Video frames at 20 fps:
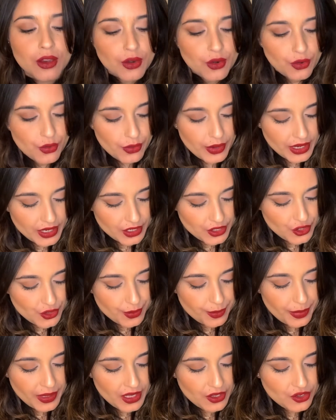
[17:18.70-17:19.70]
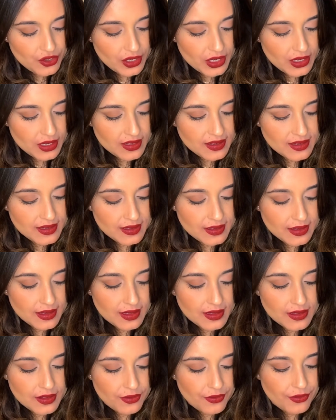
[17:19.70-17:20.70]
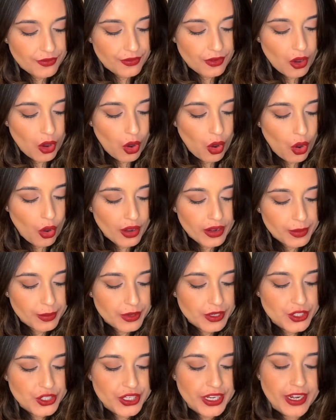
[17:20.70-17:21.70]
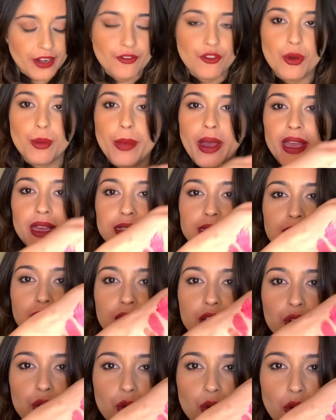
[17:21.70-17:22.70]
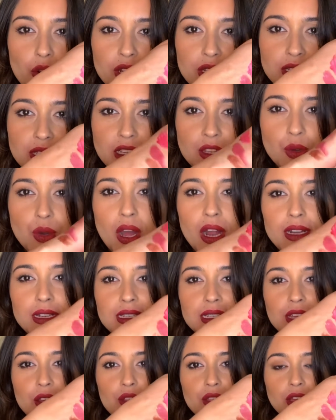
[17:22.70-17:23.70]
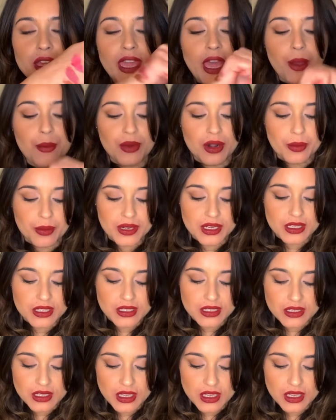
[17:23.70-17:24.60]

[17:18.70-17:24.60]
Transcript: reddish pink shade. It's a horrible shade for my skin tone, honestly. You can't see on the camera, but it's